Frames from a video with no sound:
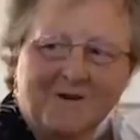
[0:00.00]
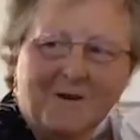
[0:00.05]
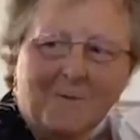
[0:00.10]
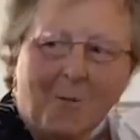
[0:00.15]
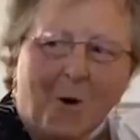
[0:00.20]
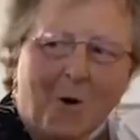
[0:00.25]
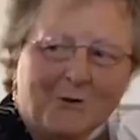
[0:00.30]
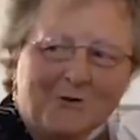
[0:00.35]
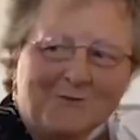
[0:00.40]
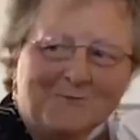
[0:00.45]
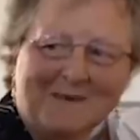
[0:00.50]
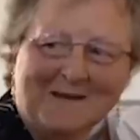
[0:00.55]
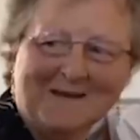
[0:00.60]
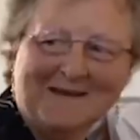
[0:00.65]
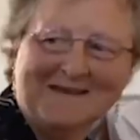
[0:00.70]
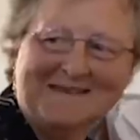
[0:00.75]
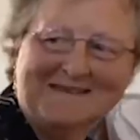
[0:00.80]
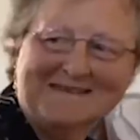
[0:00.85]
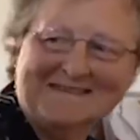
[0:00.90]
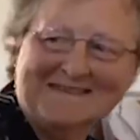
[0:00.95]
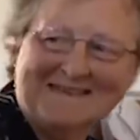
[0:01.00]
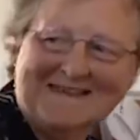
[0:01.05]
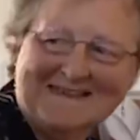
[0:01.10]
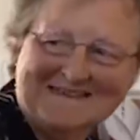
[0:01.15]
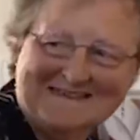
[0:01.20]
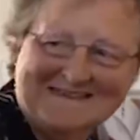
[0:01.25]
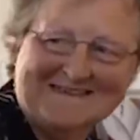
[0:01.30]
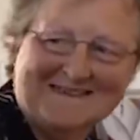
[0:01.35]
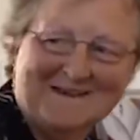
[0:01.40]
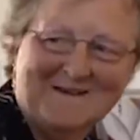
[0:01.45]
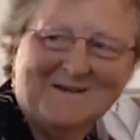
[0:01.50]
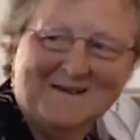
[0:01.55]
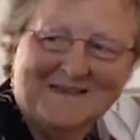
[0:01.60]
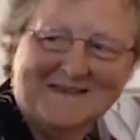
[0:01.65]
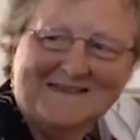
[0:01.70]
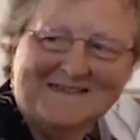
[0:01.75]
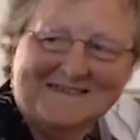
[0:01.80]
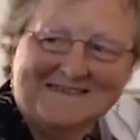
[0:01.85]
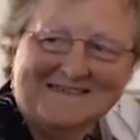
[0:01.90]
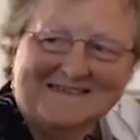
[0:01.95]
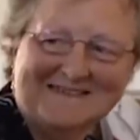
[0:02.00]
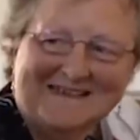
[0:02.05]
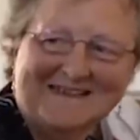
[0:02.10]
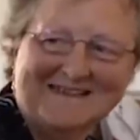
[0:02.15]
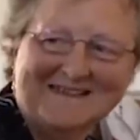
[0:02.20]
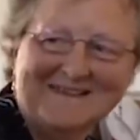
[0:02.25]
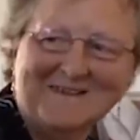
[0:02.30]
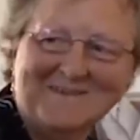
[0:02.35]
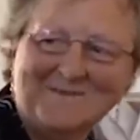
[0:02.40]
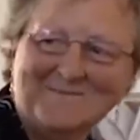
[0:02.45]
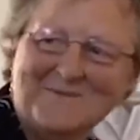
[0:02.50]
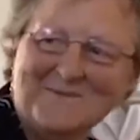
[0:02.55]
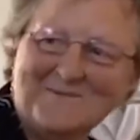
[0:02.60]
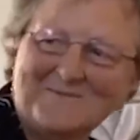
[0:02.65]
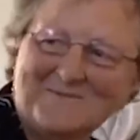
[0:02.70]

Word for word: posh place. Yes. Oh, yes. I think you'd be